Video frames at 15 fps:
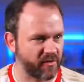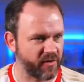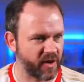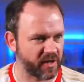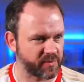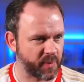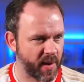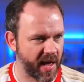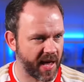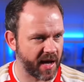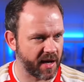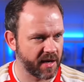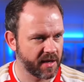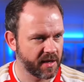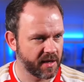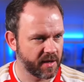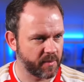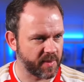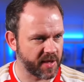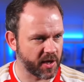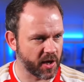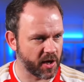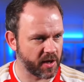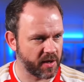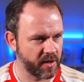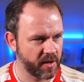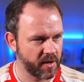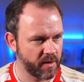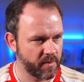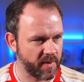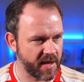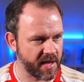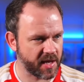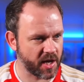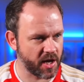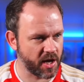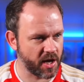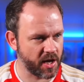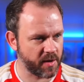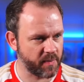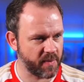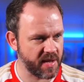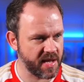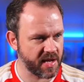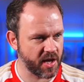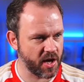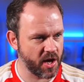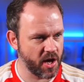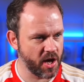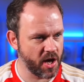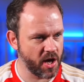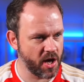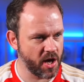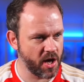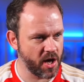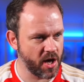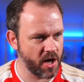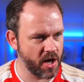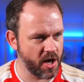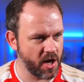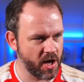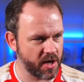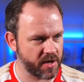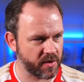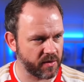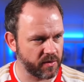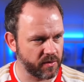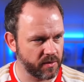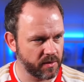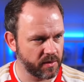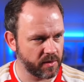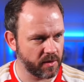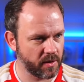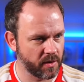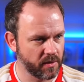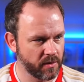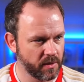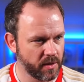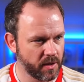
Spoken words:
first player. Be good. Be good. Be good. It's going